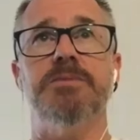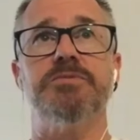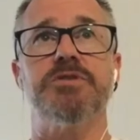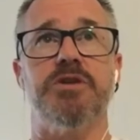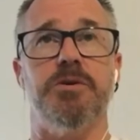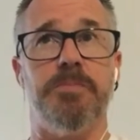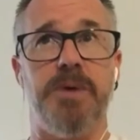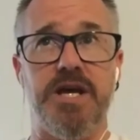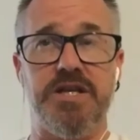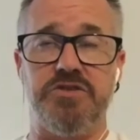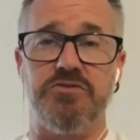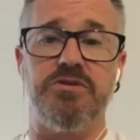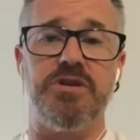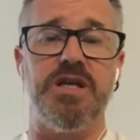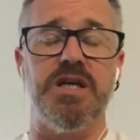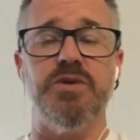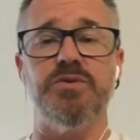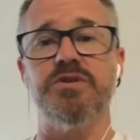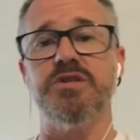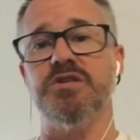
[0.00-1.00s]
so pastoral
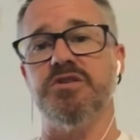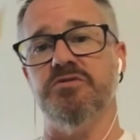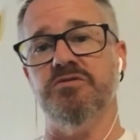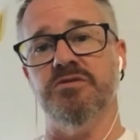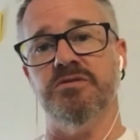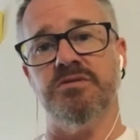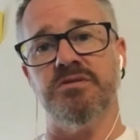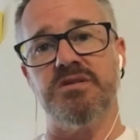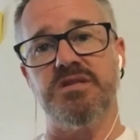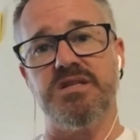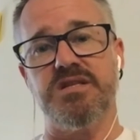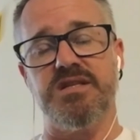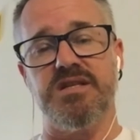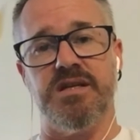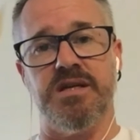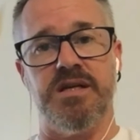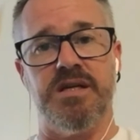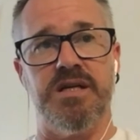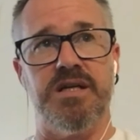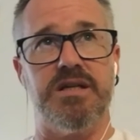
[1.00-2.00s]
care with students,
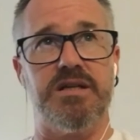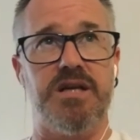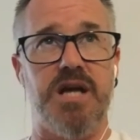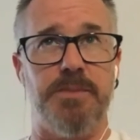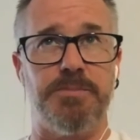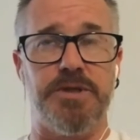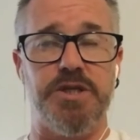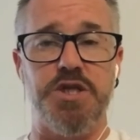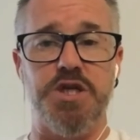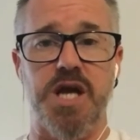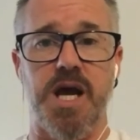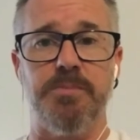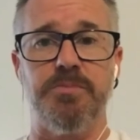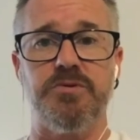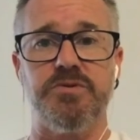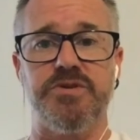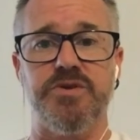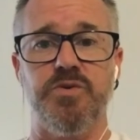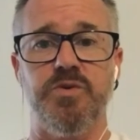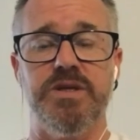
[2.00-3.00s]
uh, a couple of
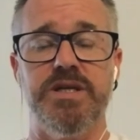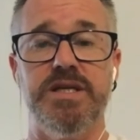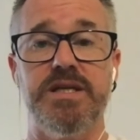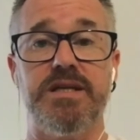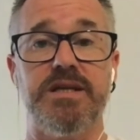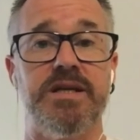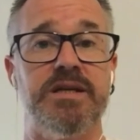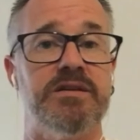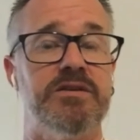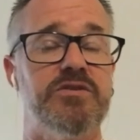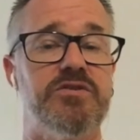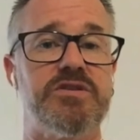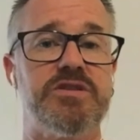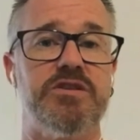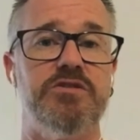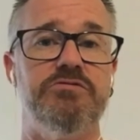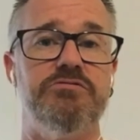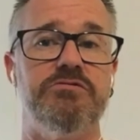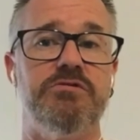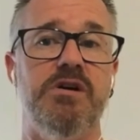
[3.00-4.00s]
chapels a week. And I
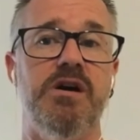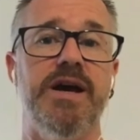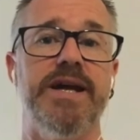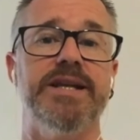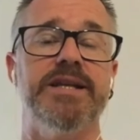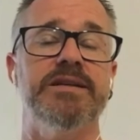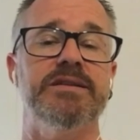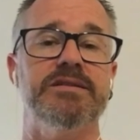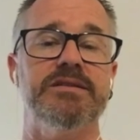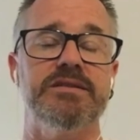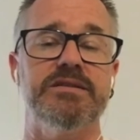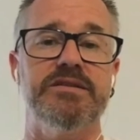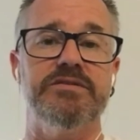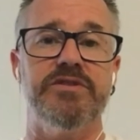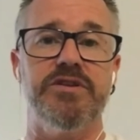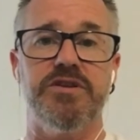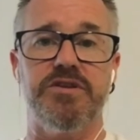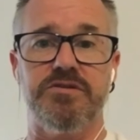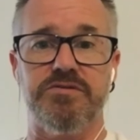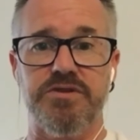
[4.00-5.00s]
also write and
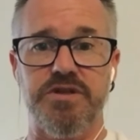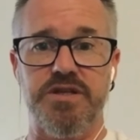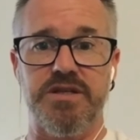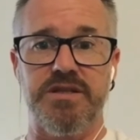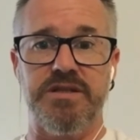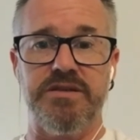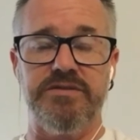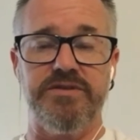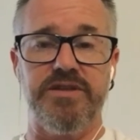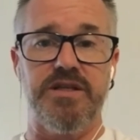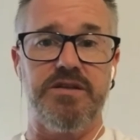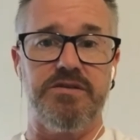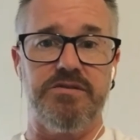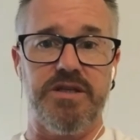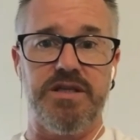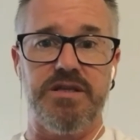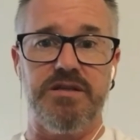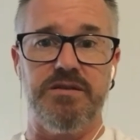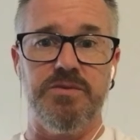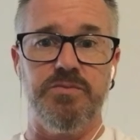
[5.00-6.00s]
deliver the Christian Living
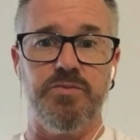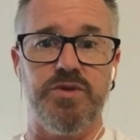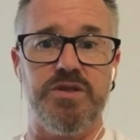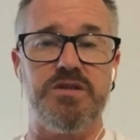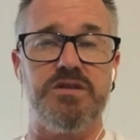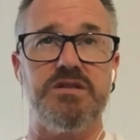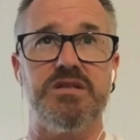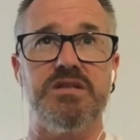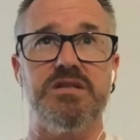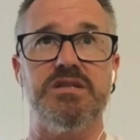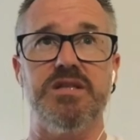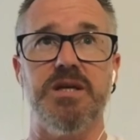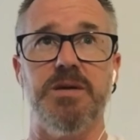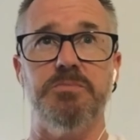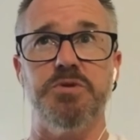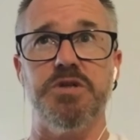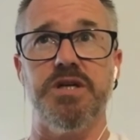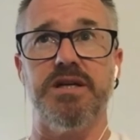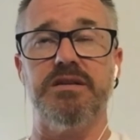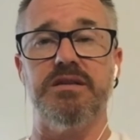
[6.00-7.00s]
Curriculum, which is a
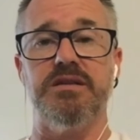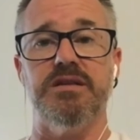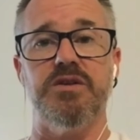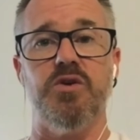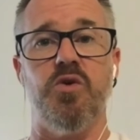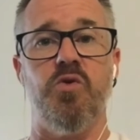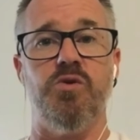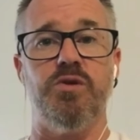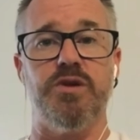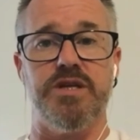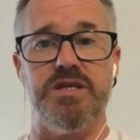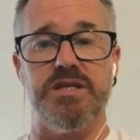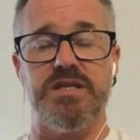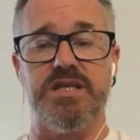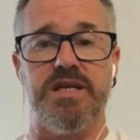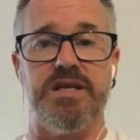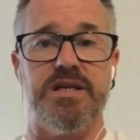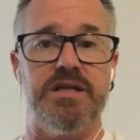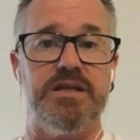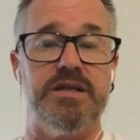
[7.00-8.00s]
subject that all year
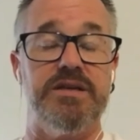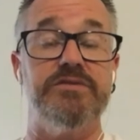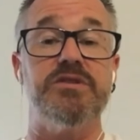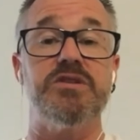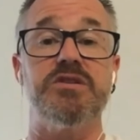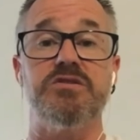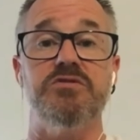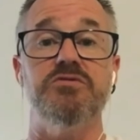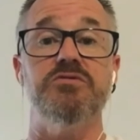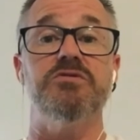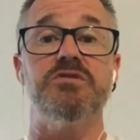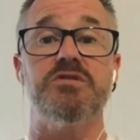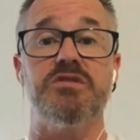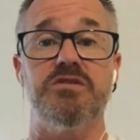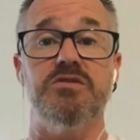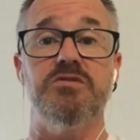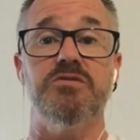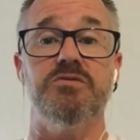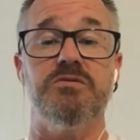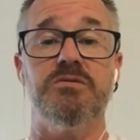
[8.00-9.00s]
ten and eleven students do.